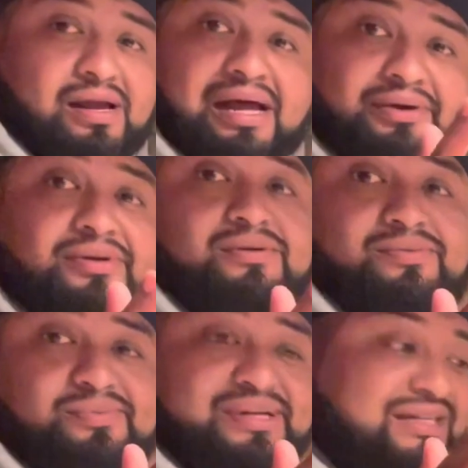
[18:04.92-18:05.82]
I don't know.
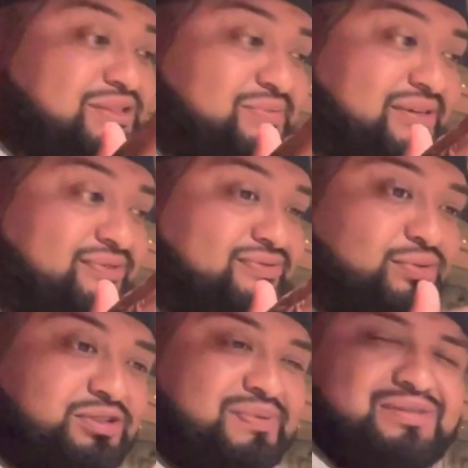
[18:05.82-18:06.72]
We got so many
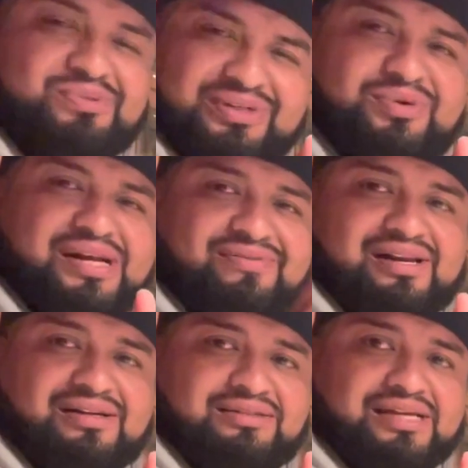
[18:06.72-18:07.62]
food spots, but we do have a
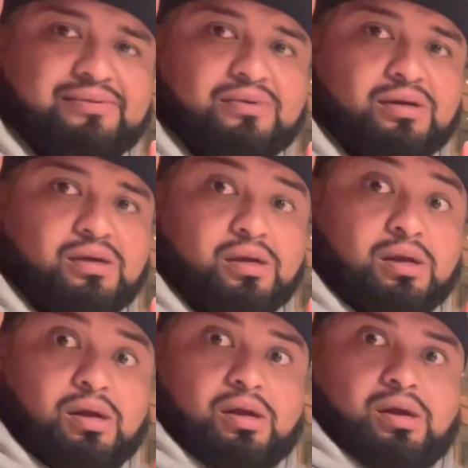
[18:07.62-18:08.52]
lot of time.
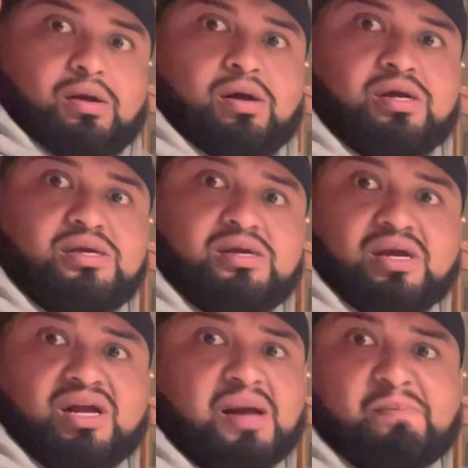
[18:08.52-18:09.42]

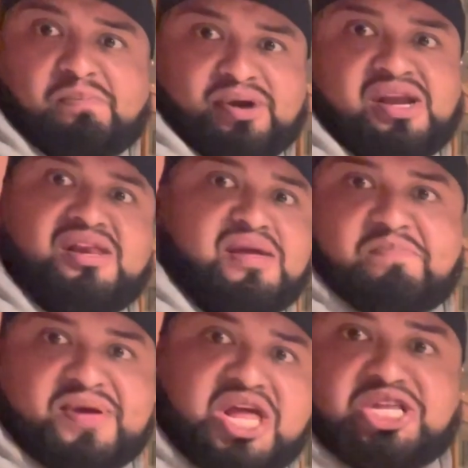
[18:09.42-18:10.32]
I'm Britney,
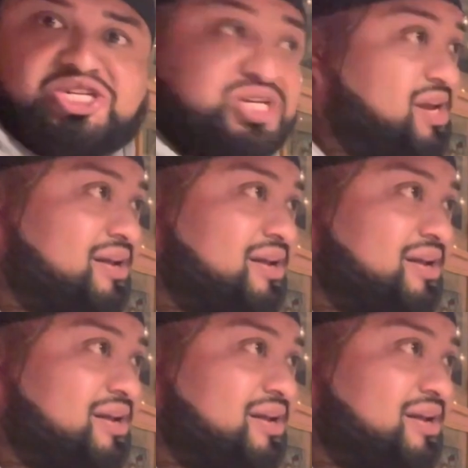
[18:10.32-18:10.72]
bitch.